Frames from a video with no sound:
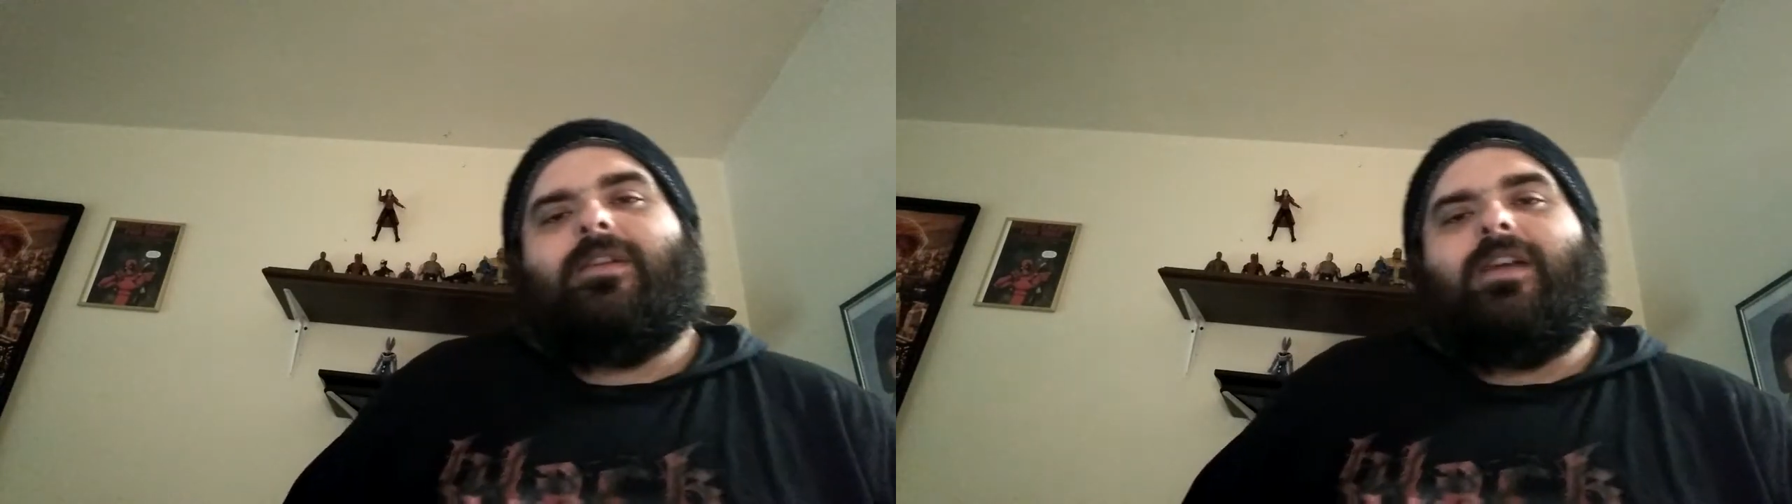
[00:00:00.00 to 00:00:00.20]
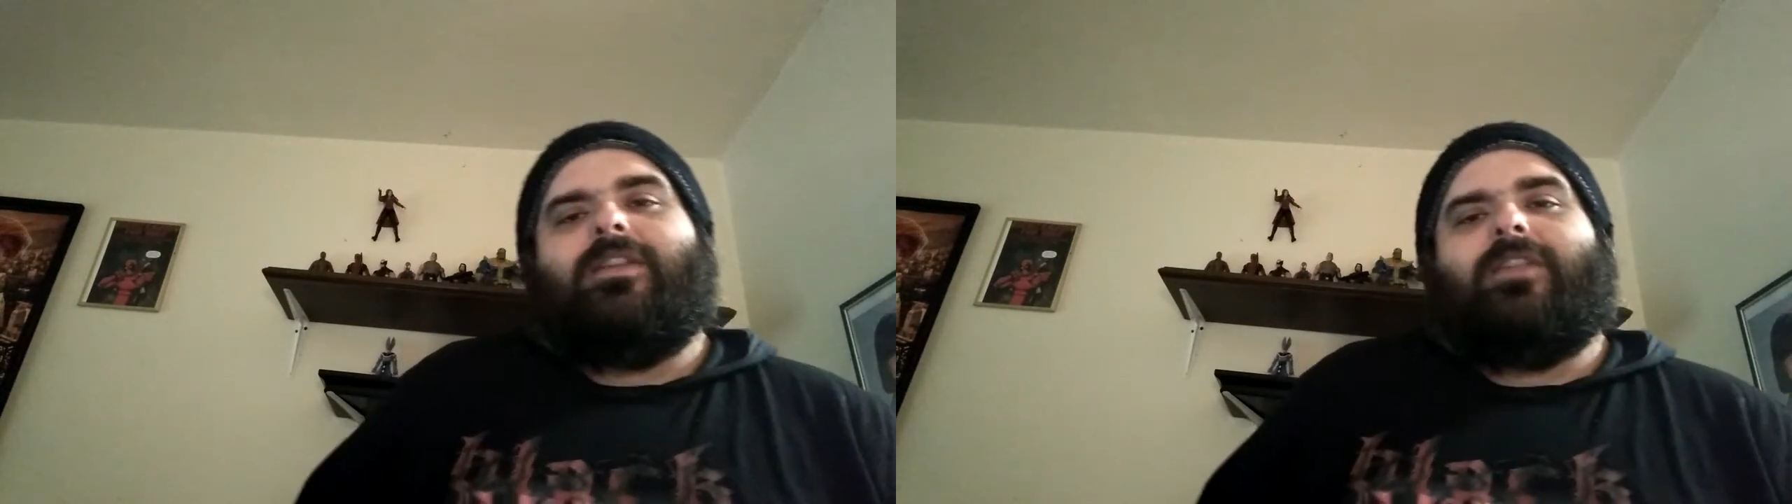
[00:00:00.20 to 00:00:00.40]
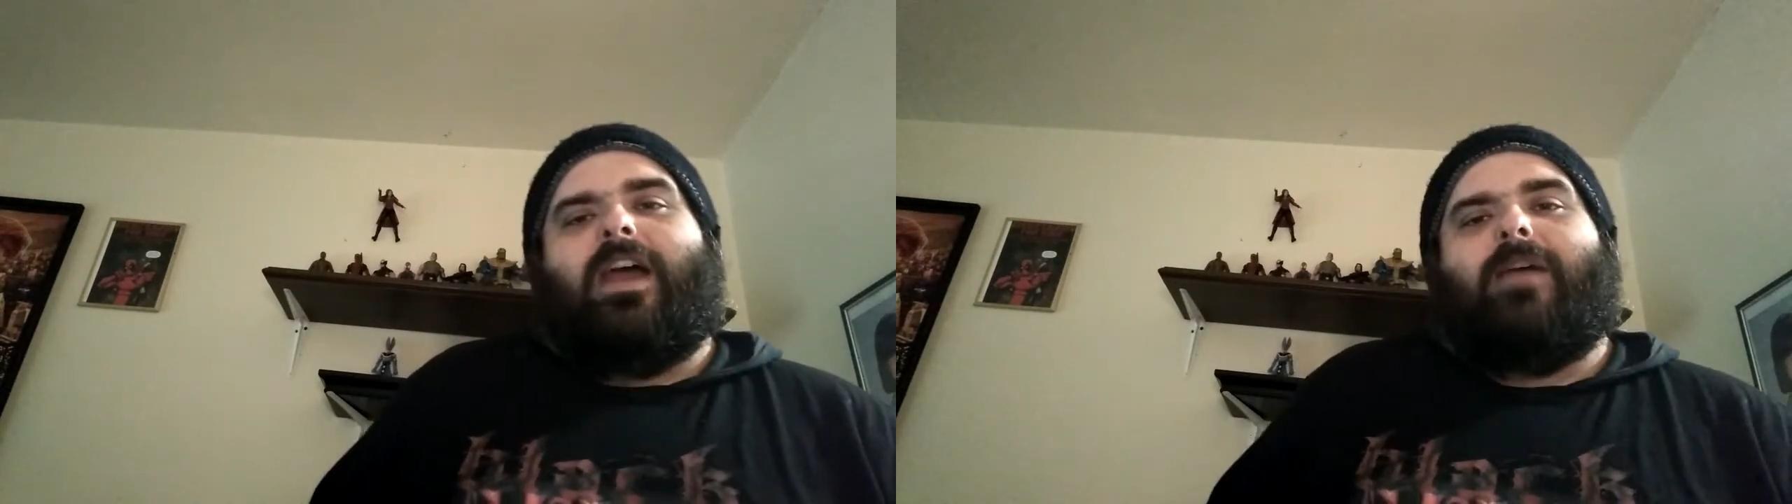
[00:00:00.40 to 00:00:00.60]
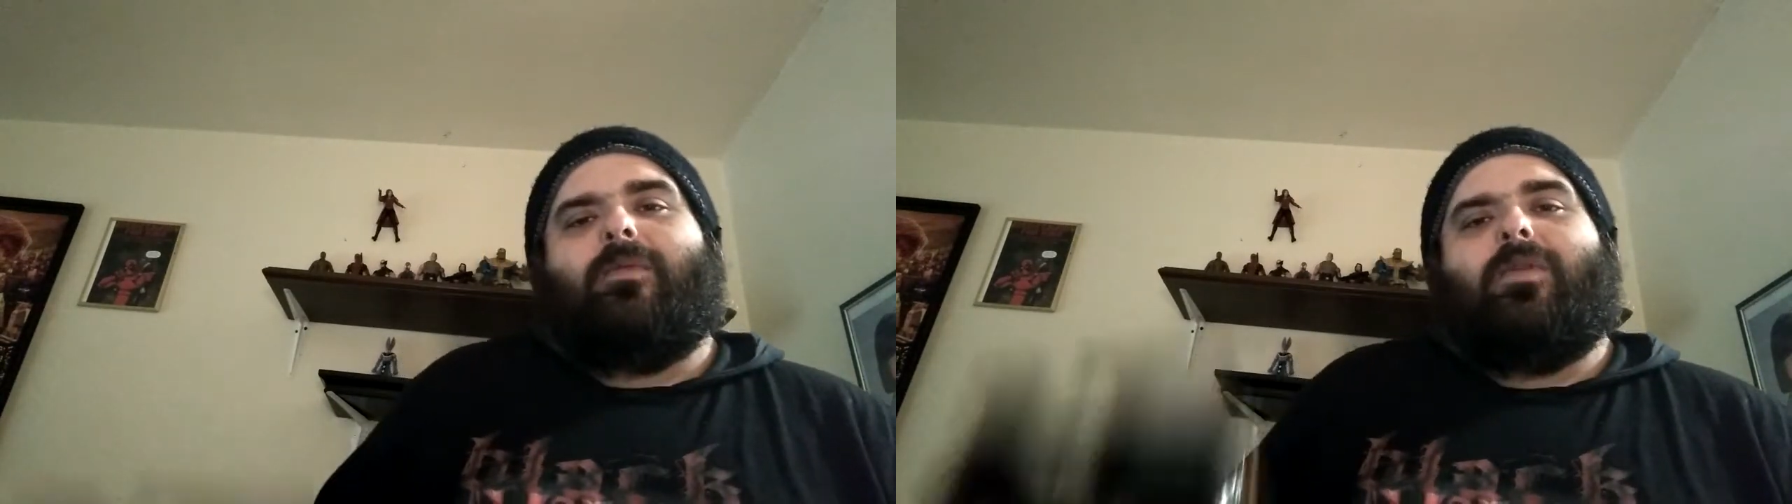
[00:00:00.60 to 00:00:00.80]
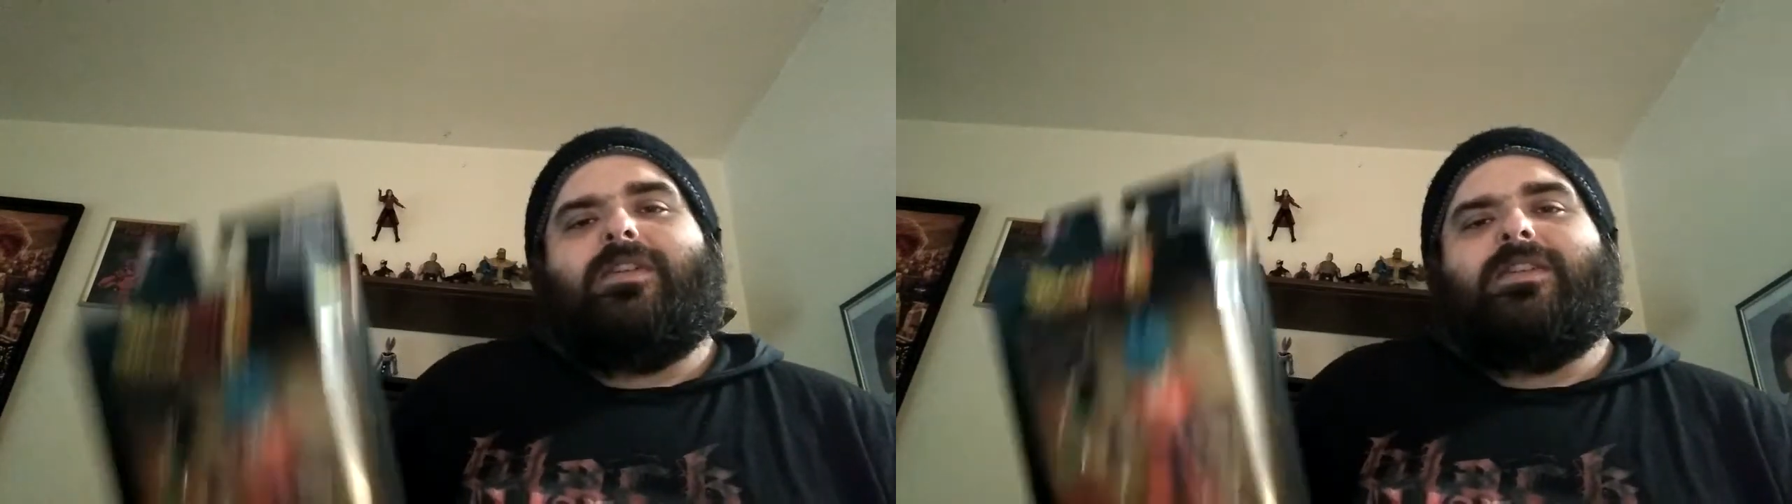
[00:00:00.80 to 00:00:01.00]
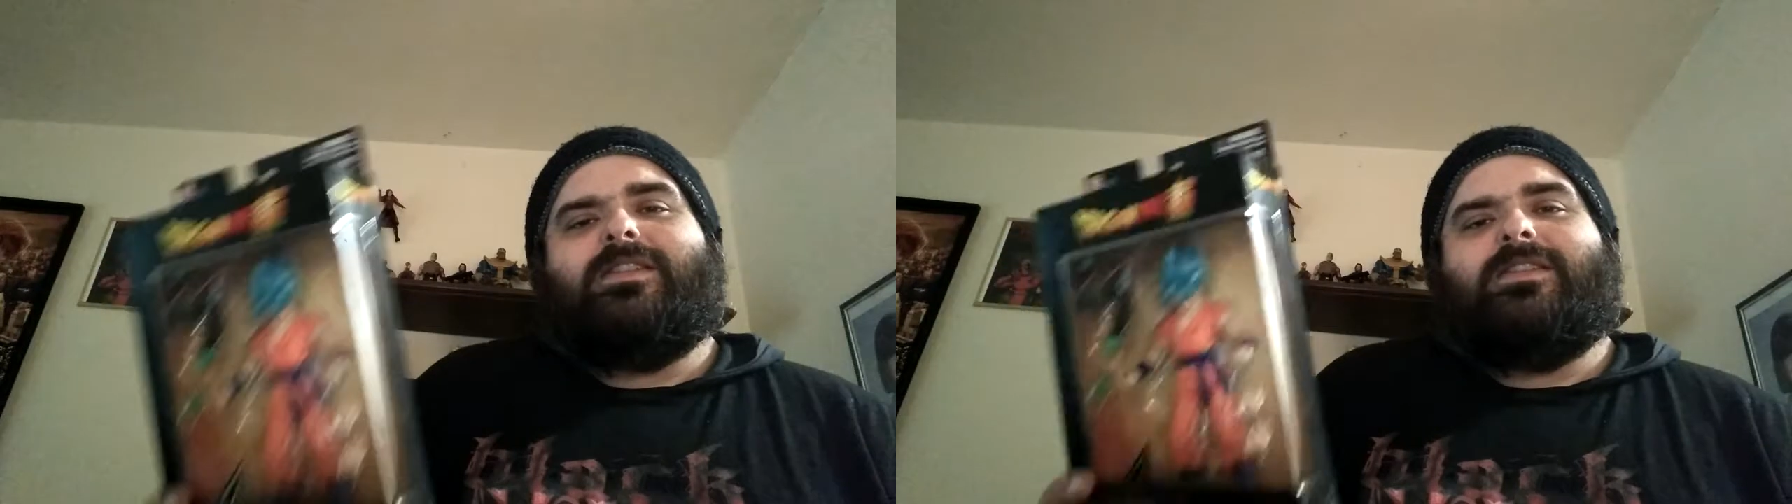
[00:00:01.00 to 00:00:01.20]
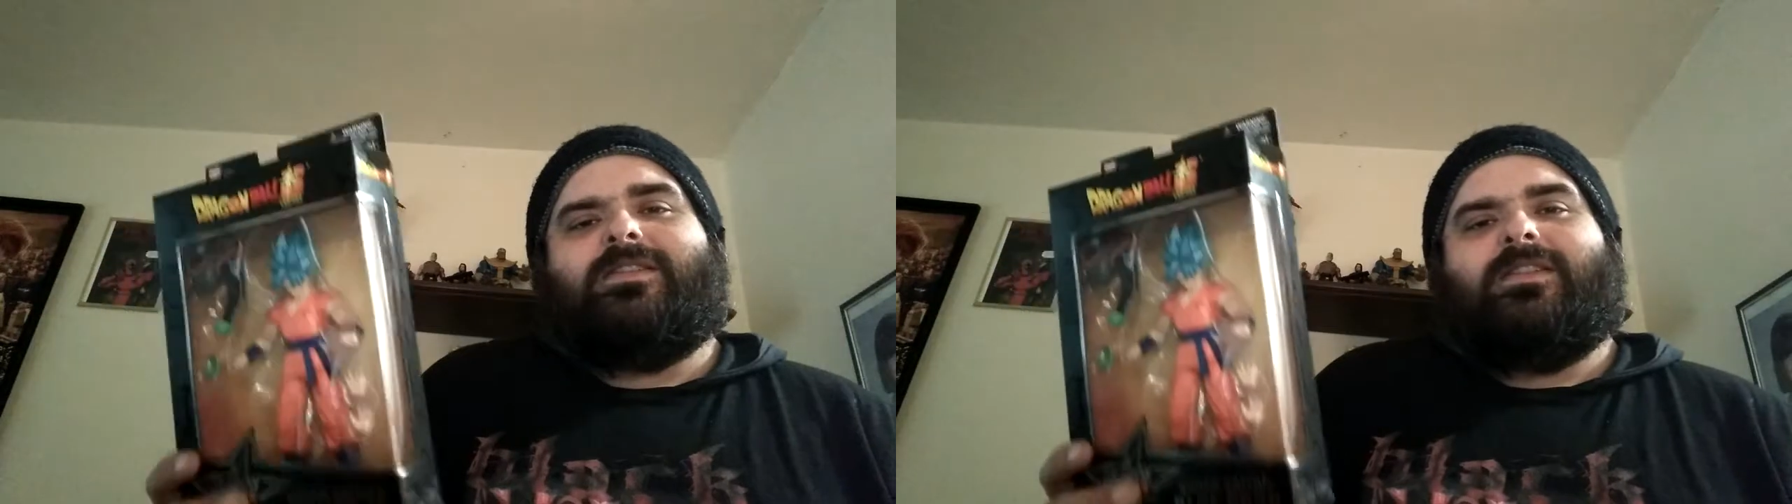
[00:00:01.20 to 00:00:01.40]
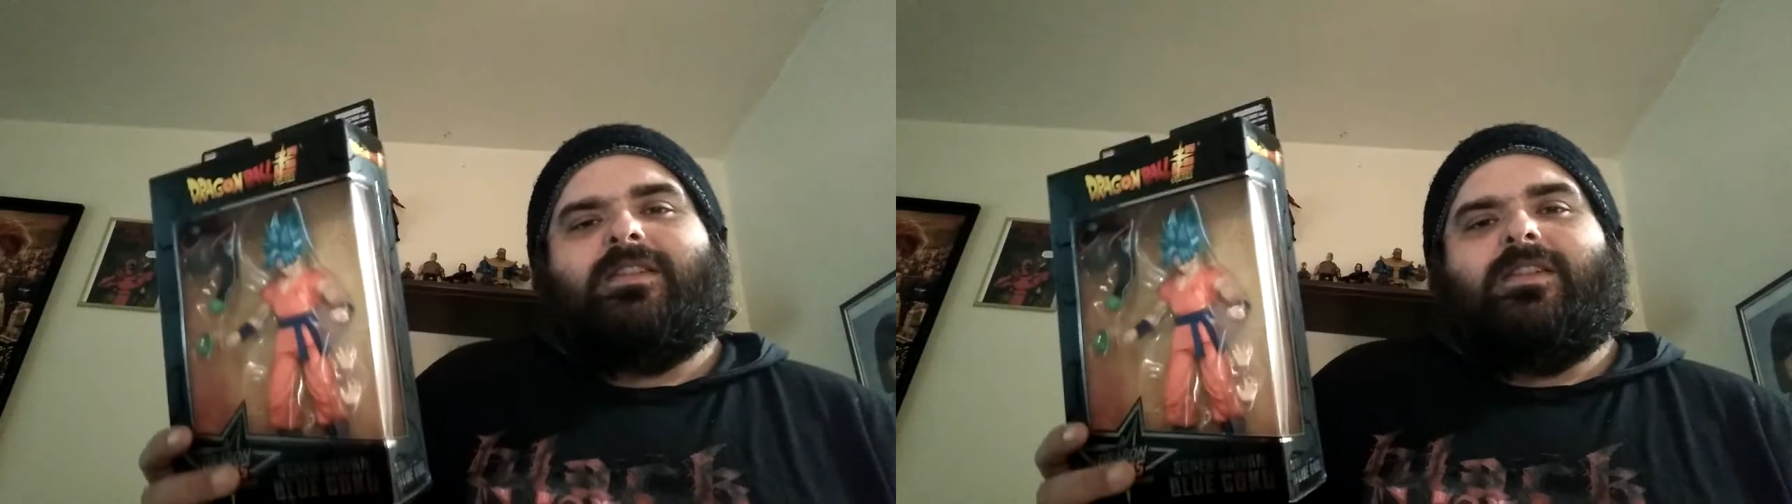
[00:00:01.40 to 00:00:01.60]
And that one is